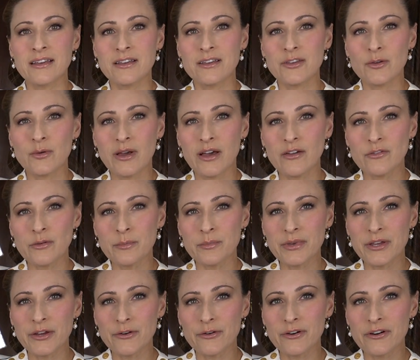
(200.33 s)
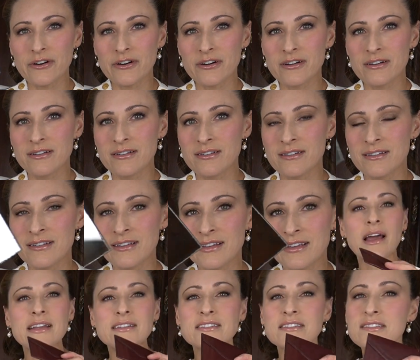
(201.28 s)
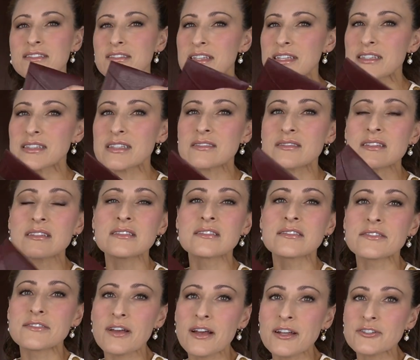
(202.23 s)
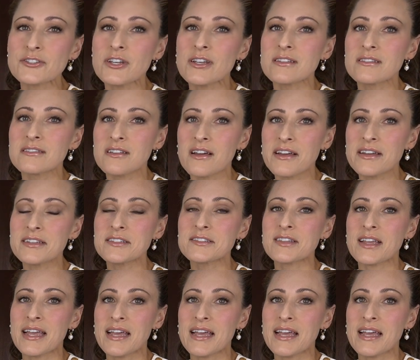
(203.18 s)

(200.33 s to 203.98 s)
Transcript: You have a mirror. I just think this is such a nice